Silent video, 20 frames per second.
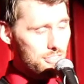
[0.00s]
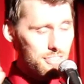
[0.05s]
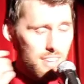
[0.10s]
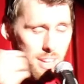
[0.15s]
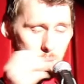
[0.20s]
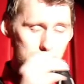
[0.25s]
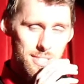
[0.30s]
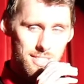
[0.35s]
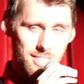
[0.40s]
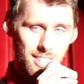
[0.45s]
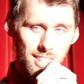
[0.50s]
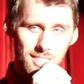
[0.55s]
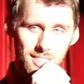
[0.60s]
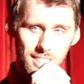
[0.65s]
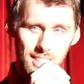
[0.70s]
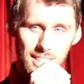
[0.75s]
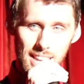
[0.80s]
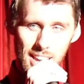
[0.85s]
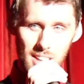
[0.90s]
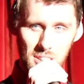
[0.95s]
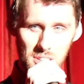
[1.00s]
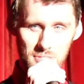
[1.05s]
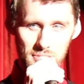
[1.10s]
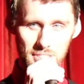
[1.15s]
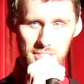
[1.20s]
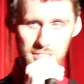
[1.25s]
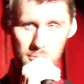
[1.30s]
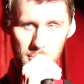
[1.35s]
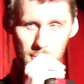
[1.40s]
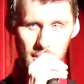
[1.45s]
famous Indian
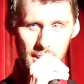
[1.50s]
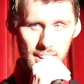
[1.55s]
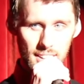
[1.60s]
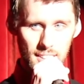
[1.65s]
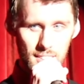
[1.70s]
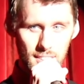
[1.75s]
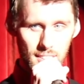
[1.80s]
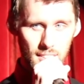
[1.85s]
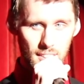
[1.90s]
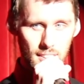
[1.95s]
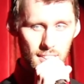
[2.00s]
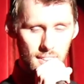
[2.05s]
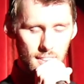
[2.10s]
elephants, right?